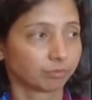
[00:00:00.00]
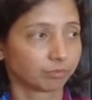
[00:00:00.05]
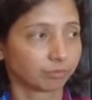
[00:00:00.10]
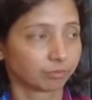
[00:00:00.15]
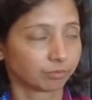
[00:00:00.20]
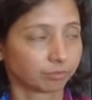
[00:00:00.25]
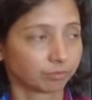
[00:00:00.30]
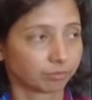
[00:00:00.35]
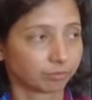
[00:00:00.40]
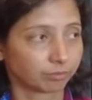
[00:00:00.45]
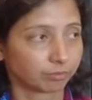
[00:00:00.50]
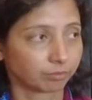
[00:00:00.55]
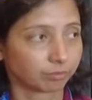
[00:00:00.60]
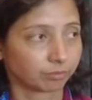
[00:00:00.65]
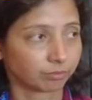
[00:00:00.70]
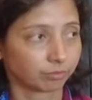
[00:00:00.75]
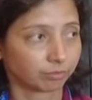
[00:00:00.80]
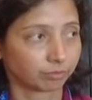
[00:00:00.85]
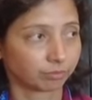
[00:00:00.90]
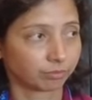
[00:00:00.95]

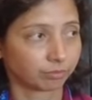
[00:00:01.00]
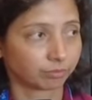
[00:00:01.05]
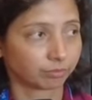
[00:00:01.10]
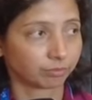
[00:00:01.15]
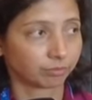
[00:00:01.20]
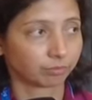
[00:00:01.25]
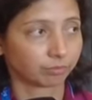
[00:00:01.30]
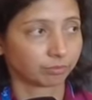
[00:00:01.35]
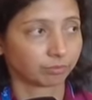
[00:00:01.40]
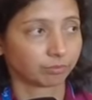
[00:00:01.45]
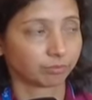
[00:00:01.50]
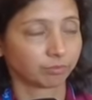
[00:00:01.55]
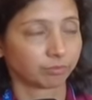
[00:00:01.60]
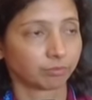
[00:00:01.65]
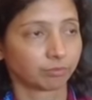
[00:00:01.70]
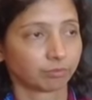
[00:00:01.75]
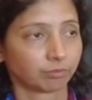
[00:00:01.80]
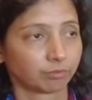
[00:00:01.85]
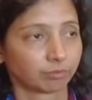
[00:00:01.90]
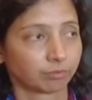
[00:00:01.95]

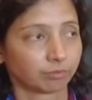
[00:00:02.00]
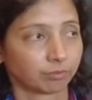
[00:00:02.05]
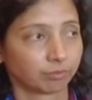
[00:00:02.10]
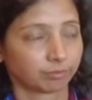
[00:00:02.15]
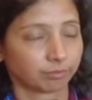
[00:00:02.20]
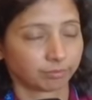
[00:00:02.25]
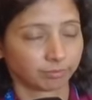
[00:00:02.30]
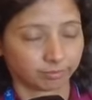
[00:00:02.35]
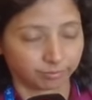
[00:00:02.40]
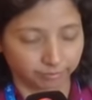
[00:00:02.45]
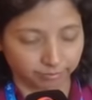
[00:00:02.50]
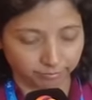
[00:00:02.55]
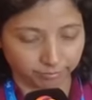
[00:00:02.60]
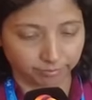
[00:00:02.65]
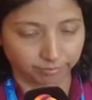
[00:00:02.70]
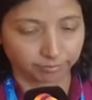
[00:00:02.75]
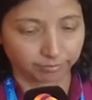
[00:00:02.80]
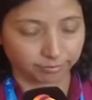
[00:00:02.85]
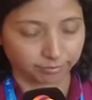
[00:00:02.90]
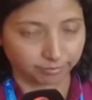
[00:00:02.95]

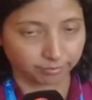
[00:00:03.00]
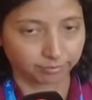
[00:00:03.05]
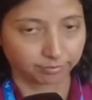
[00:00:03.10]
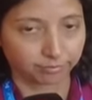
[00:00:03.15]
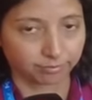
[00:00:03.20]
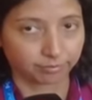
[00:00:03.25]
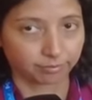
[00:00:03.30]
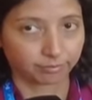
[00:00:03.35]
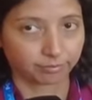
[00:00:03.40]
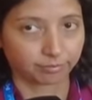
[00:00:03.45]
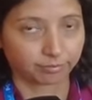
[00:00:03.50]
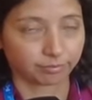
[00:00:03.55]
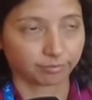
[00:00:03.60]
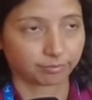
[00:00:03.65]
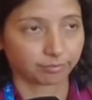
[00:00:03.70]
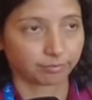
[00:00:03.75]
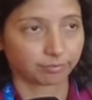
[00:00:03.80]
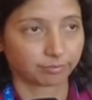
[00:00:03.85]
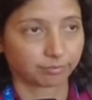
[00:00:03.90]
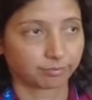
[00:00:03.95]

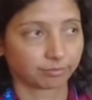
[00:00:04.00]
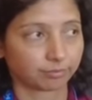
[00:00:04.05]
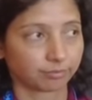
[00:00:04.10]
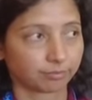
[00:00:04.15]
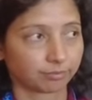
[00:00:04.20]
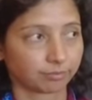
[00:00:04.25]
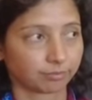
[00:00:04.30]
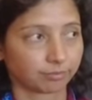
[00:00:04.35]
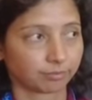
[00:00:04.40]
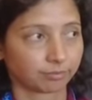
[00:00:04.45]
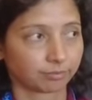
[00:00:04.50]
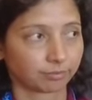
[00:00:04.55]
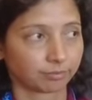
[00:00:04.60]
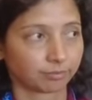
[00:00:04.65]
No words are spoken by the person on screen.